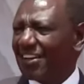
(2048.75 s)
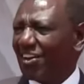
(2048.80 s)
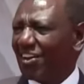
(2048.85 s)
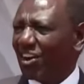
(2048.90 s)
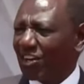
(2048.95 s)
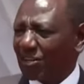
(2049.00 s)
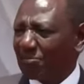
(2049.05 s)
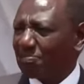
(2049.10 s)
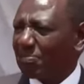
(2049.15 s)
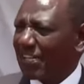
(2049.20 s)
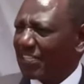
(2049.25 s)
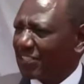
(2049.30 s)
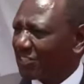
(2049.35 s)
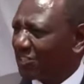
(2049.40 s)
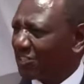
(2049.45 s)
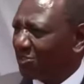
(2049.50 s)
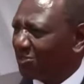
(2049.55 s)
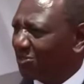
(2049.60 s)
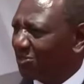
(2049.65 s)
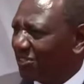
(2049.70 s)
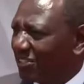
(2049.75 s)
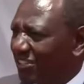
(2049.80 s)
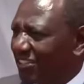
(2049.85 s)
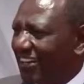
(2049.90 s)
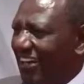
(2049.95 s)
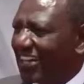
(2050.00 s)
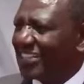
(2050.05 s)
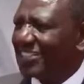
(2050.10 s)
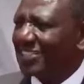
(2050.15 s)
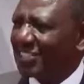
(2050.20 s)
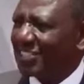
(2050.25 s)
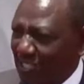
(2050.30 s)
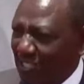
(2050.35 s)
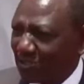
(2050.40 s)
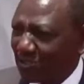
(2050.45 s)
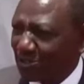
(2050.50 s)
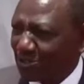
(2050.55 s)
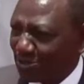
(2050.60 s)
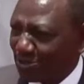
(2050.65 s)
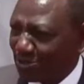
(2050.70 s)
God bless you and
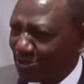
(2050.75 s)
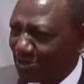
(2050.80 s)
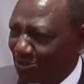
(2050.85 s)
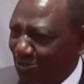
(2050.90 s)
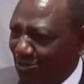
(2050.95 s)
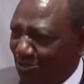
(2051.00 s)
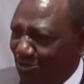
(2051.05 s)
see you soon.